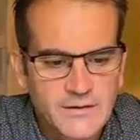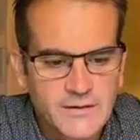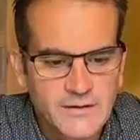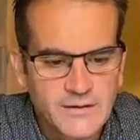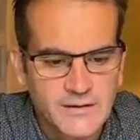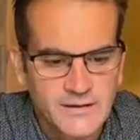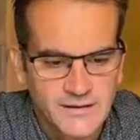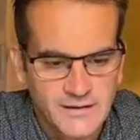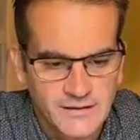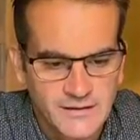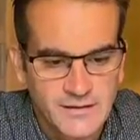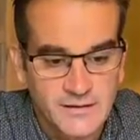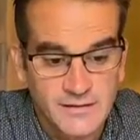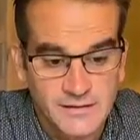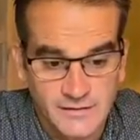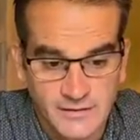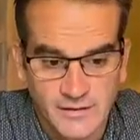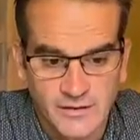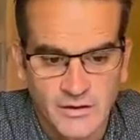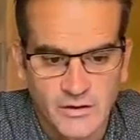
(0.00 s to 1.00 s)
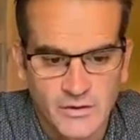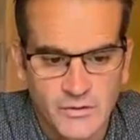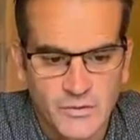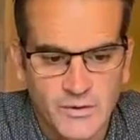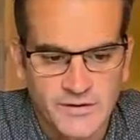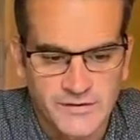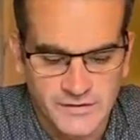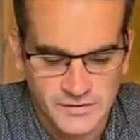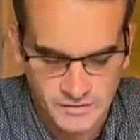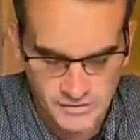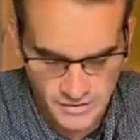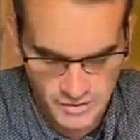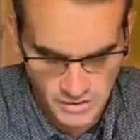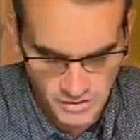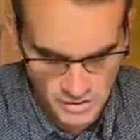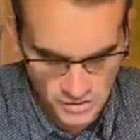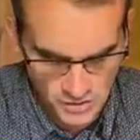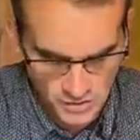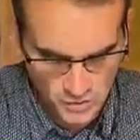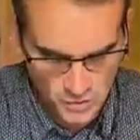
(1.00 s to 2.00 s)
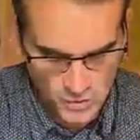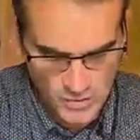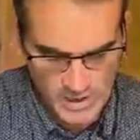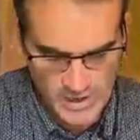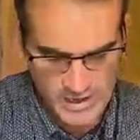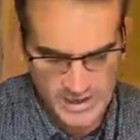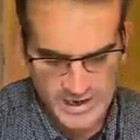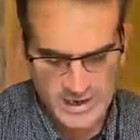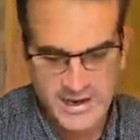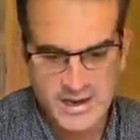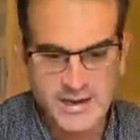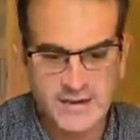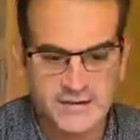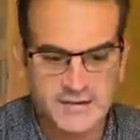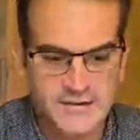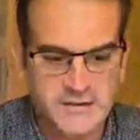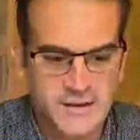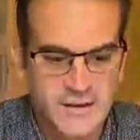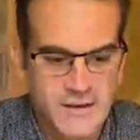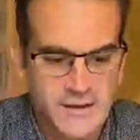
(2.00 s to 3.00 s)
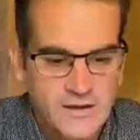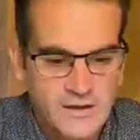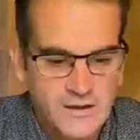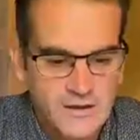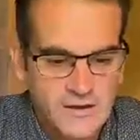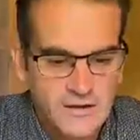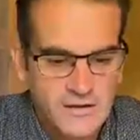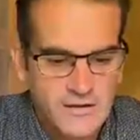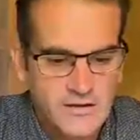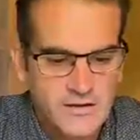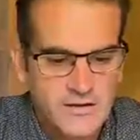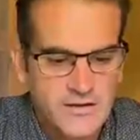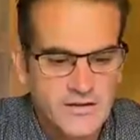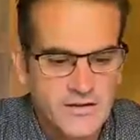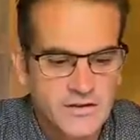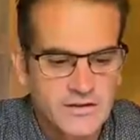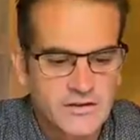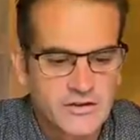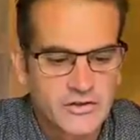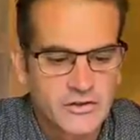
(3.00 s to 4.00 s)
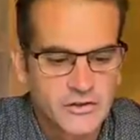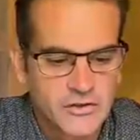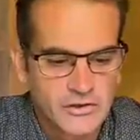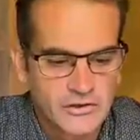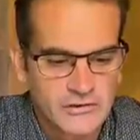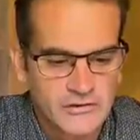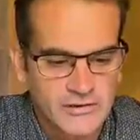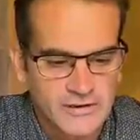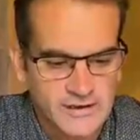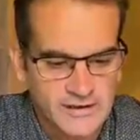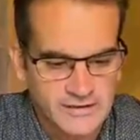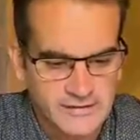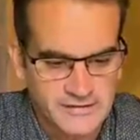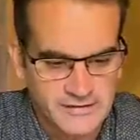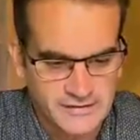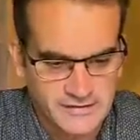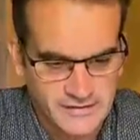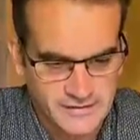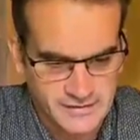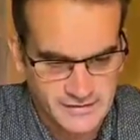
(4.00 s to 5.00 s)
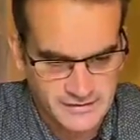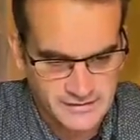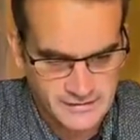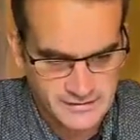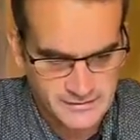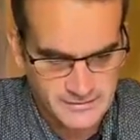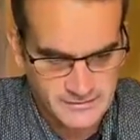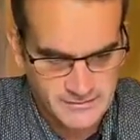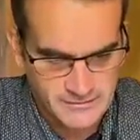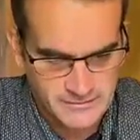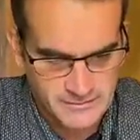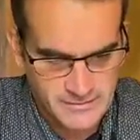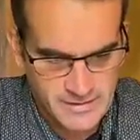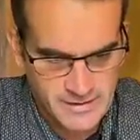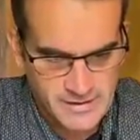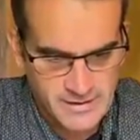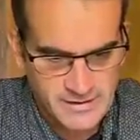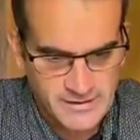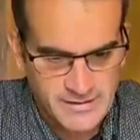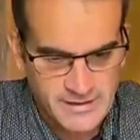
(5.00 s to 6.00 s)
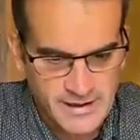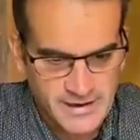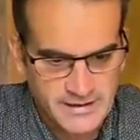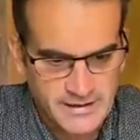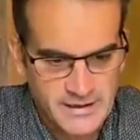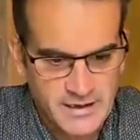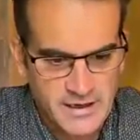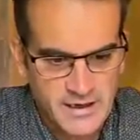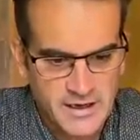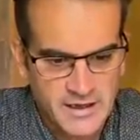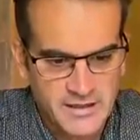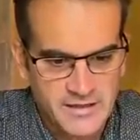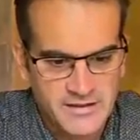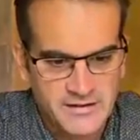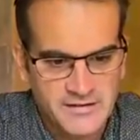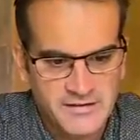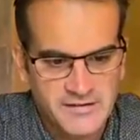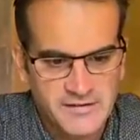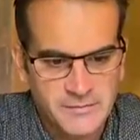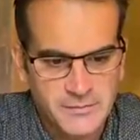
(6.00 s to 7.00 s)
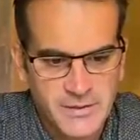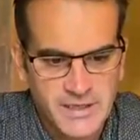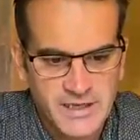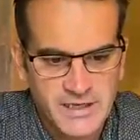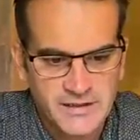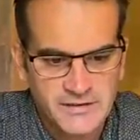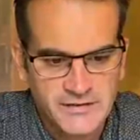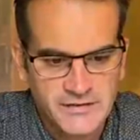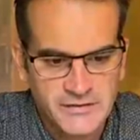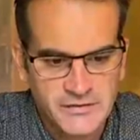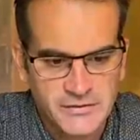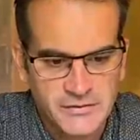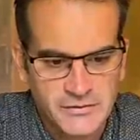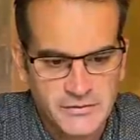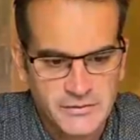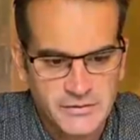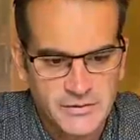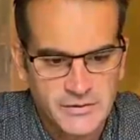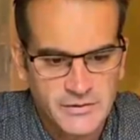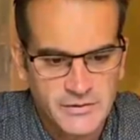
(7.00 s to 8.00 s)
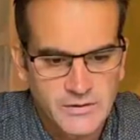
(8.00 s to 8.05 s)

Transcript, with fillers: huh, this is a long question, where is the tourist that Arthur speaks to?